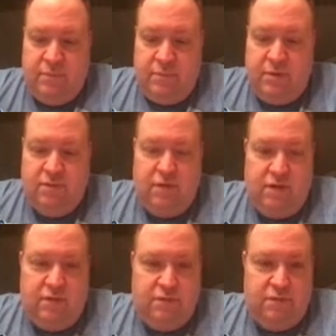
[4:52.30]

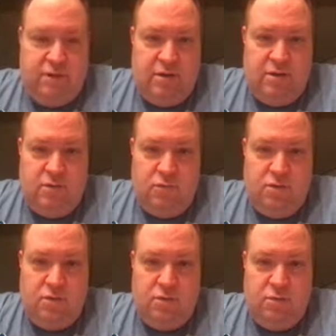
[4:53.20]
defensively
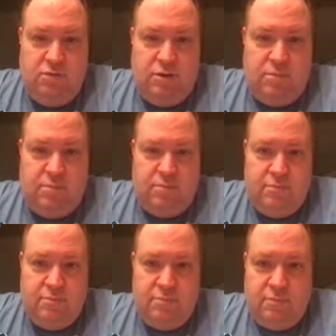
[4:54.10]
with Oldhim.
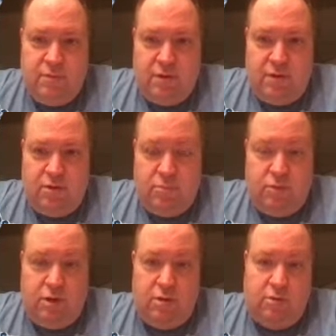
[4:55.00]
You can
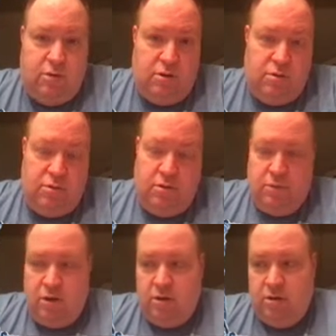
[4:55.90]
play all Earth, you can
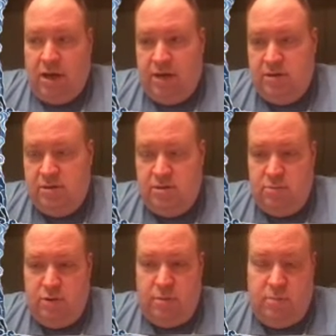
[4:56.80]
play all Ice, you can
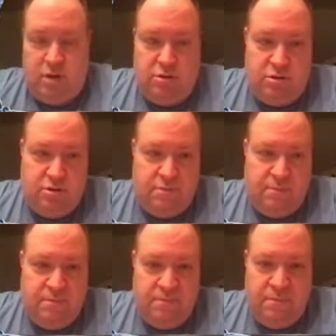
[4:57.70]
play a mixture.
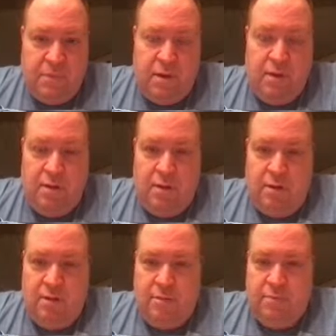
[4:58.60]

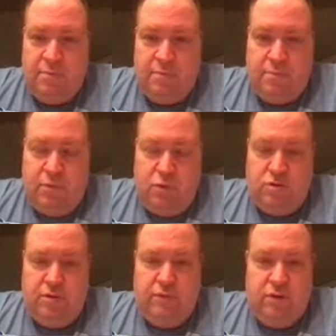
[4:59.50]
But
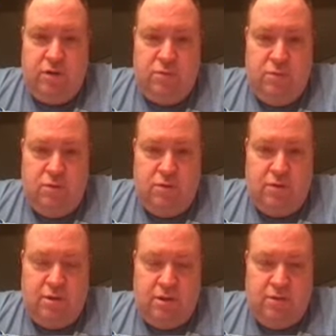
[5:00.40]
whichever way you do it,
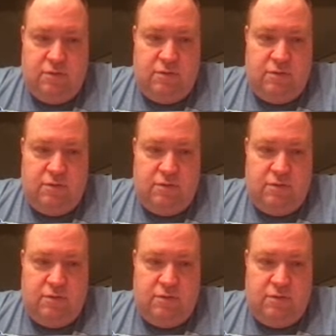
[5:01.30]
it's